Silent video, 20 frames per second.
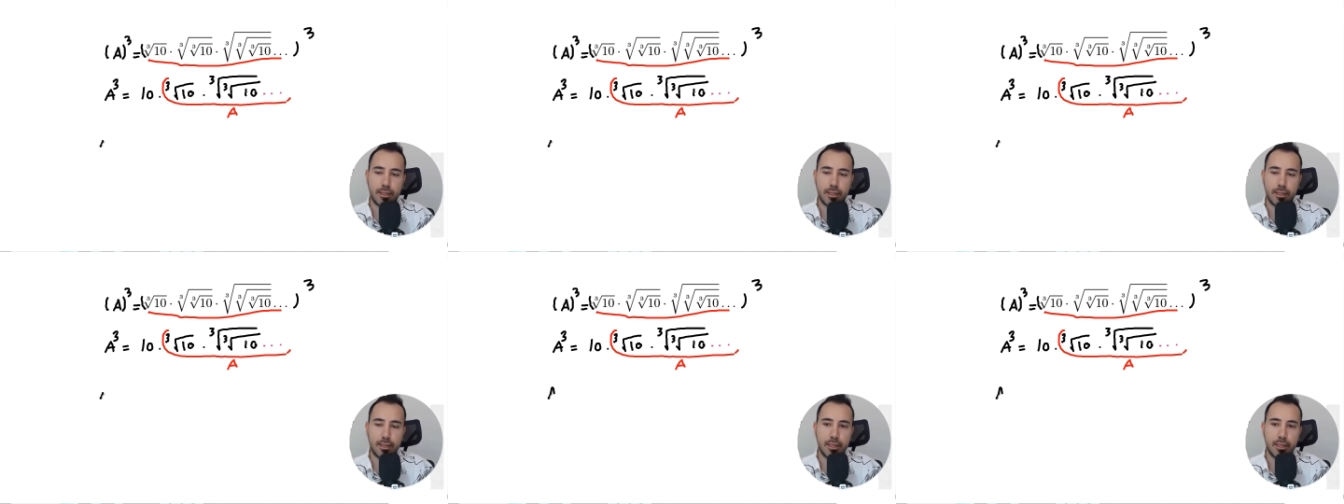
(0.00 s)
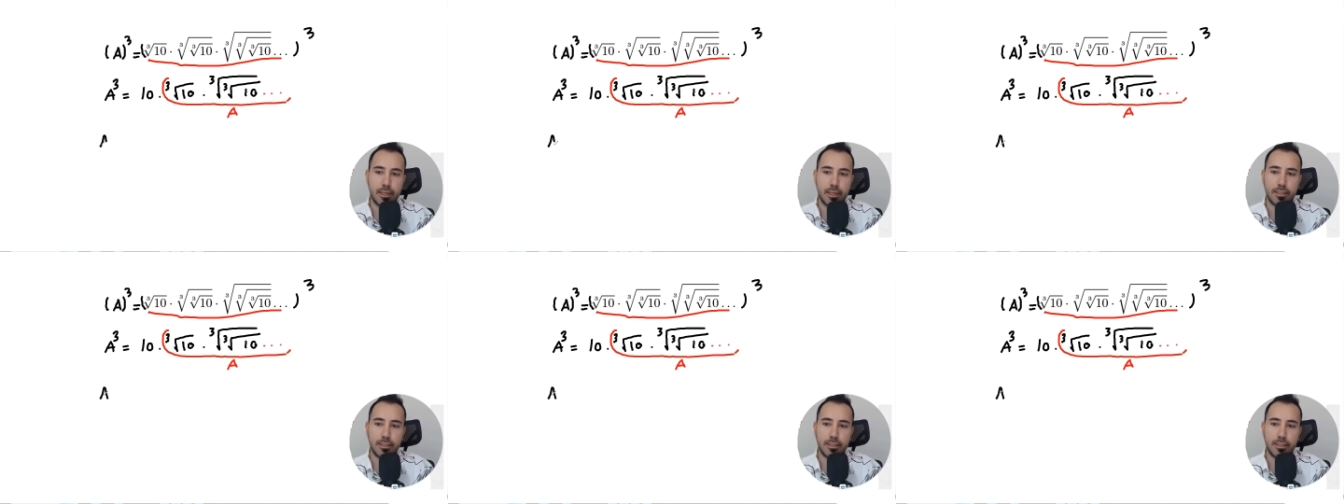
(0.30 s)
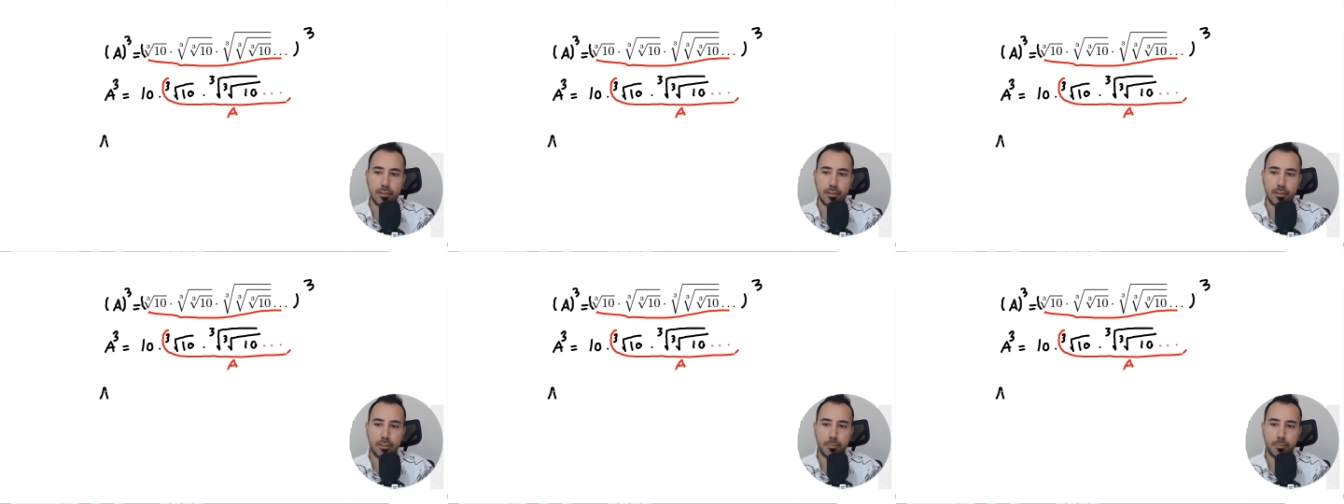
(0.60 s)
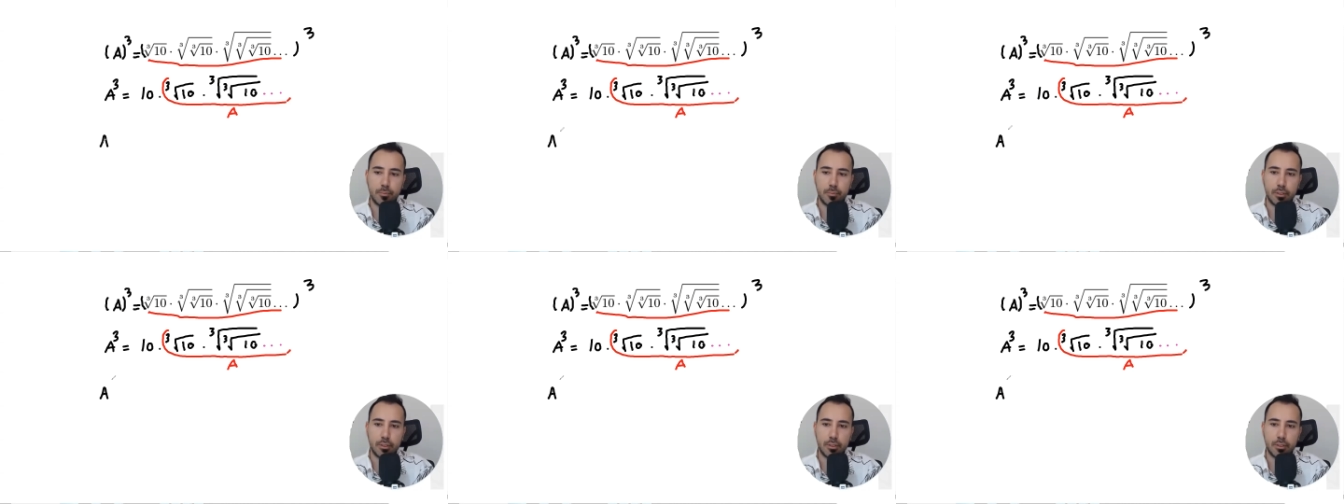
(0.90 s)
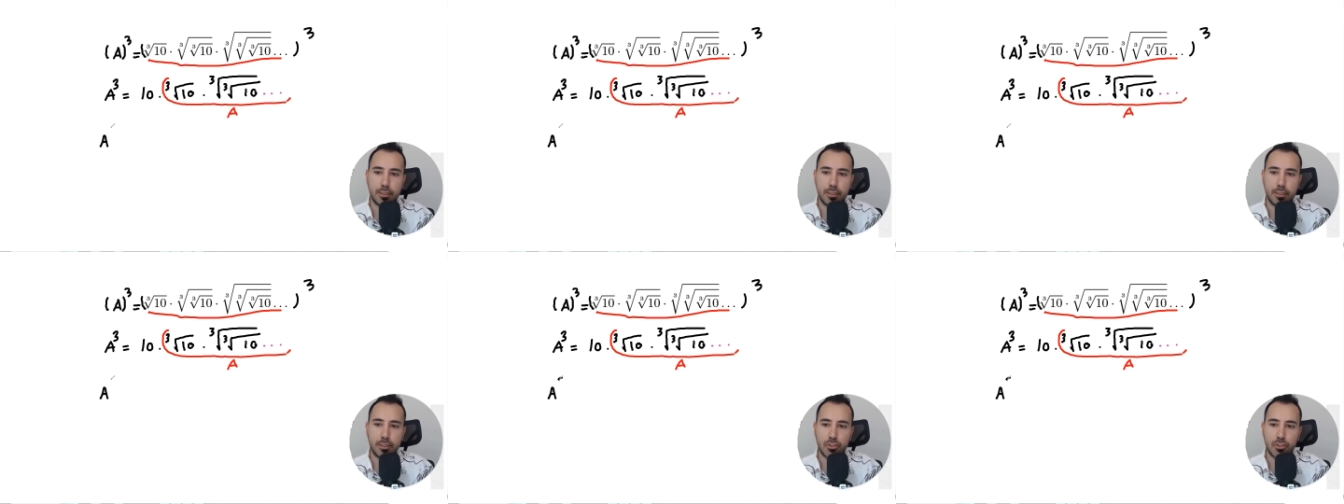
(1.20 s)
A cubed
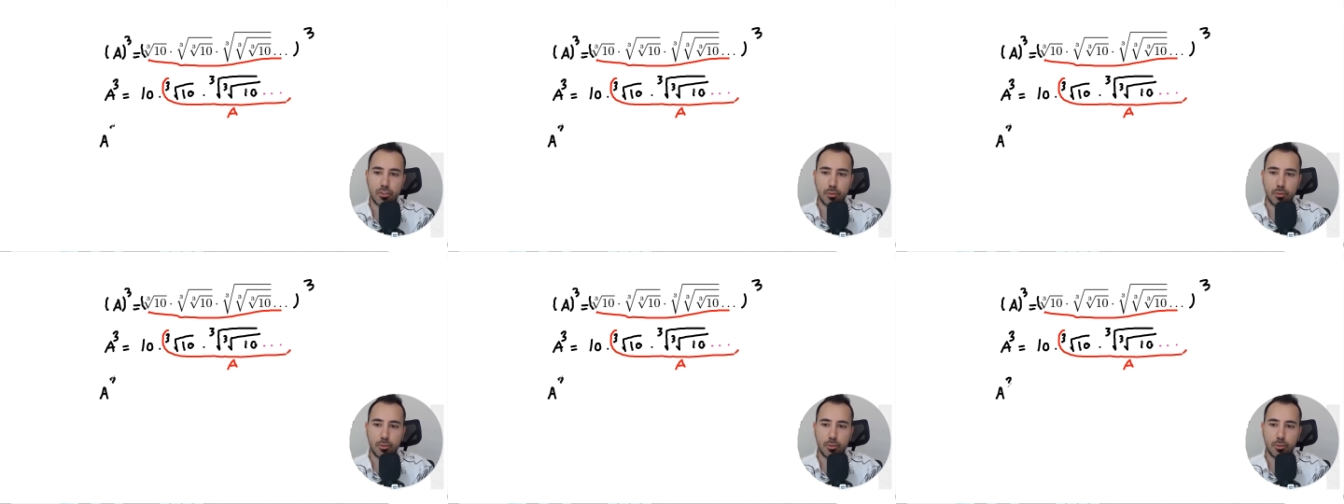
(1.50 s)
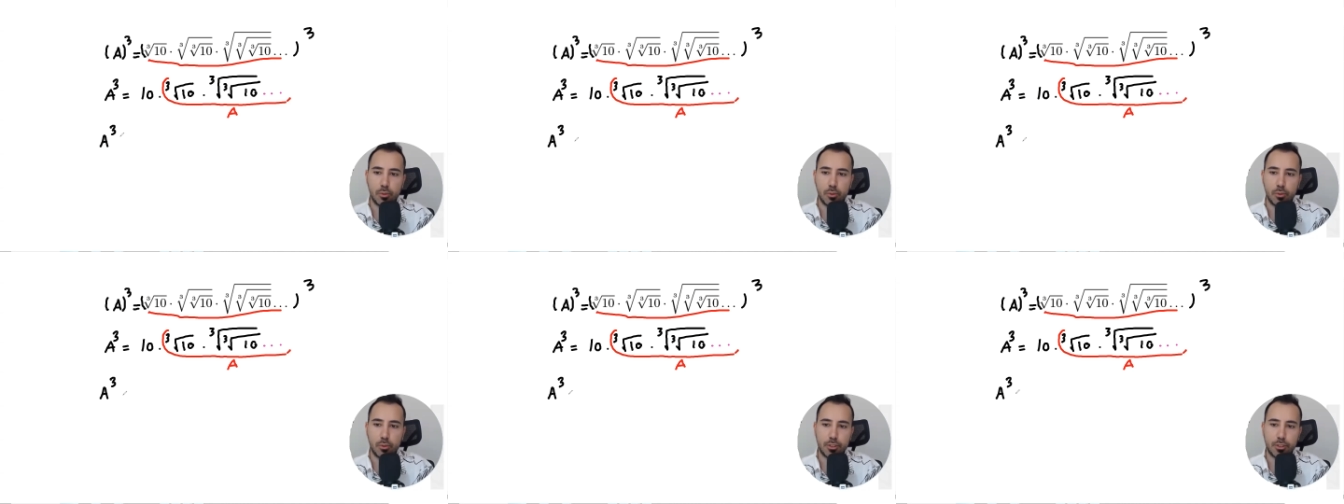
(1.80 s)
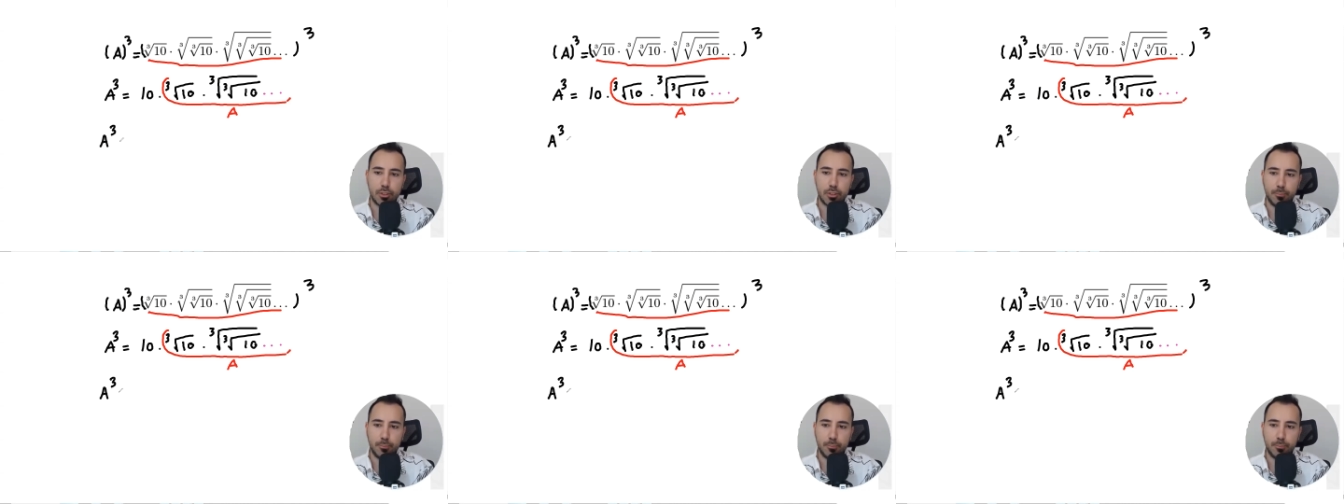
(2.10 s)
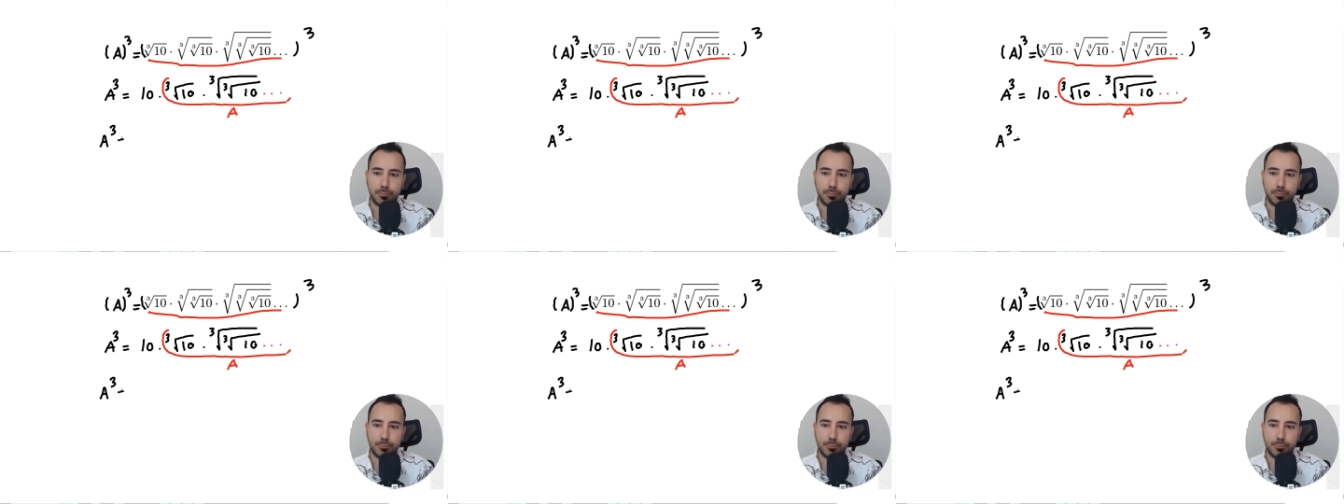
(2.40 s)
is equal to